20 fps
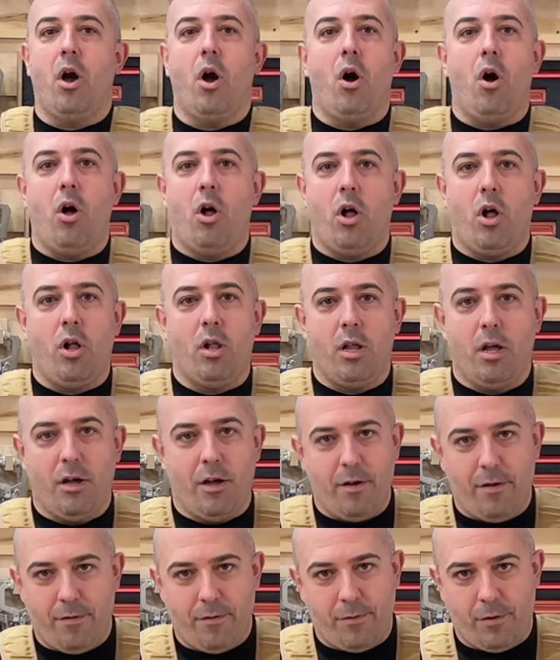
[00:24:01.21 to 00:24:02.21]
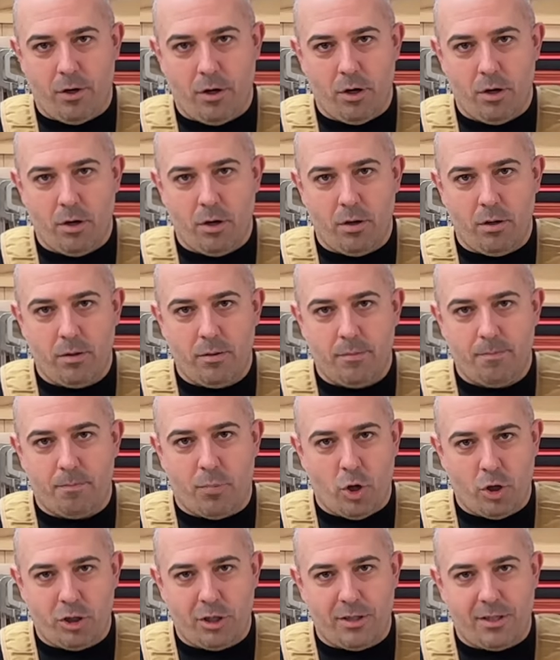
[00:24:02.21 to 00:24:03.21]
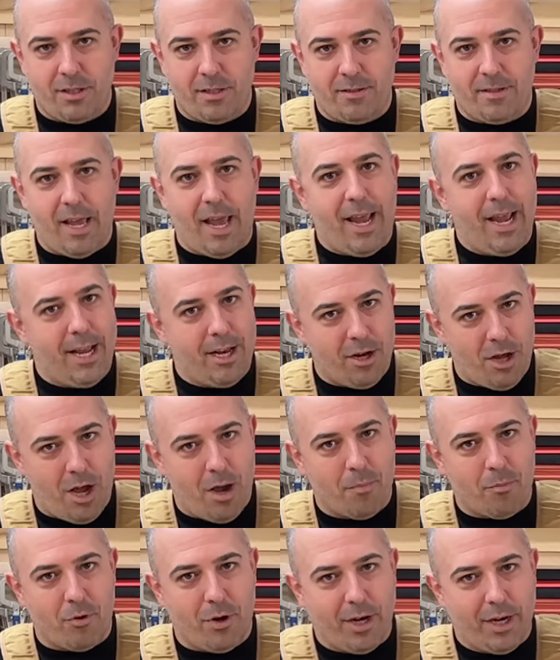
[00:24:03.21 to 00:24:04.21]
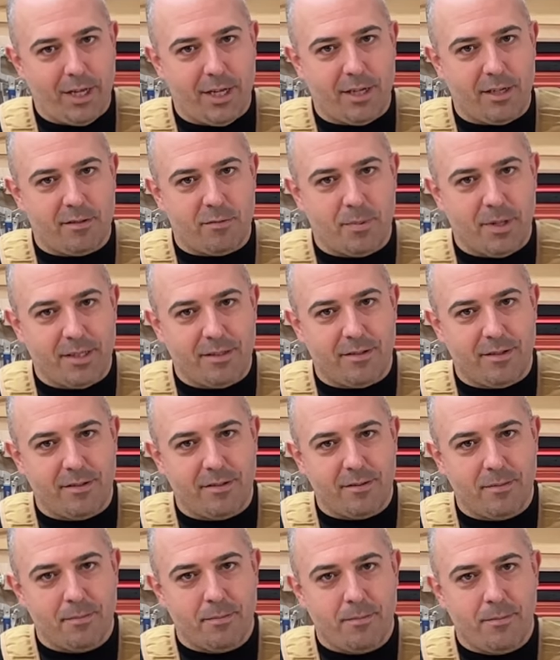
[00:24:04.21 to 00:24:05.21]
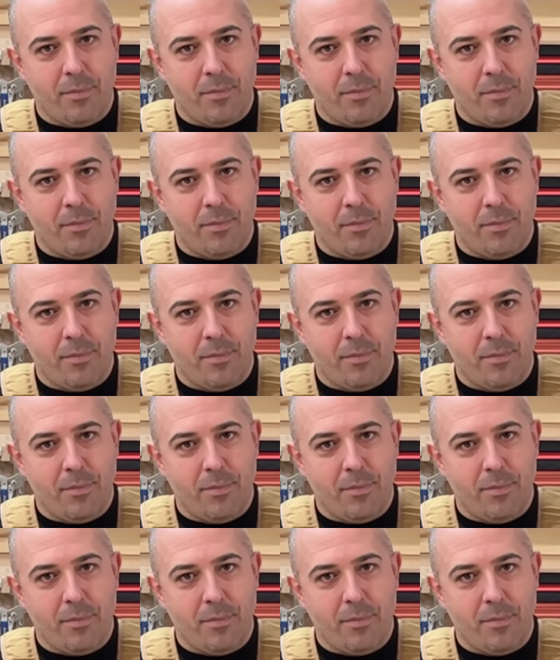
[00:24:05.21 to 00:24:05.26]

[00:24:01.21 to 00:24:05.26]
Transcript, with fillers: all of your purchases and operating expenses.